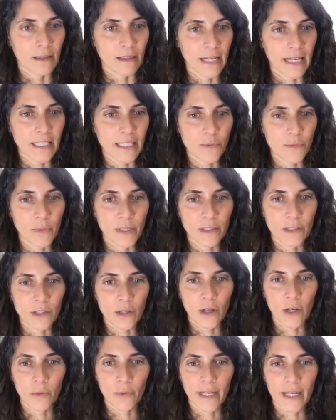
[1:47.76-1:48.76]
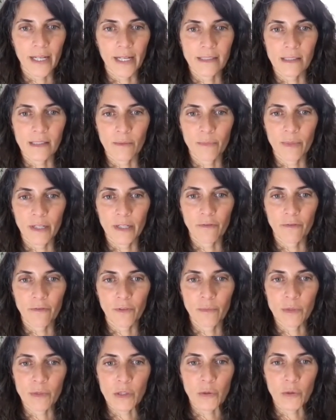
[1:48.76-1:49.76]
Last week's call, we had somebody
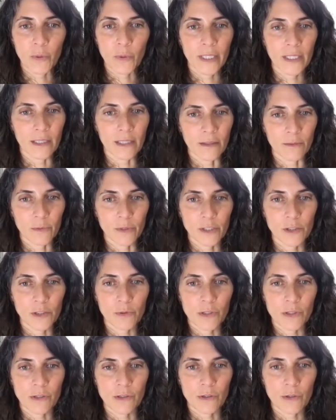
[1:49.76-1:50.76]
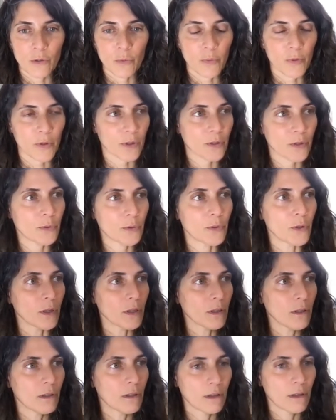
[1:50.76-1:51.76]
from Sweden, which was super
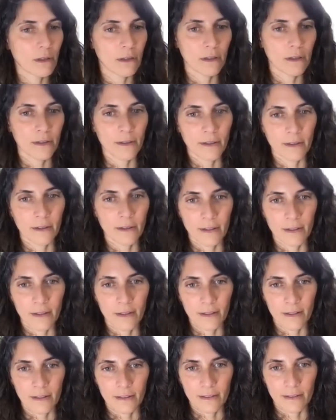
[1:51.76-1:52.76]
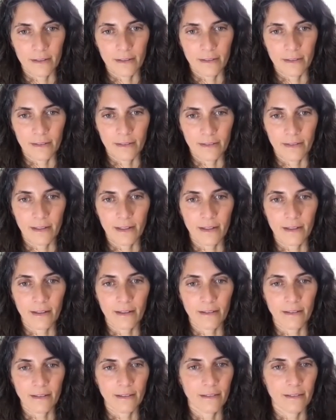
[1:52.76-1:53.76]
cool. Oh wow!
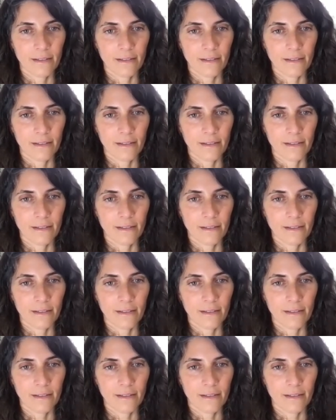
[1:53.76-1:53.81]
Yeah,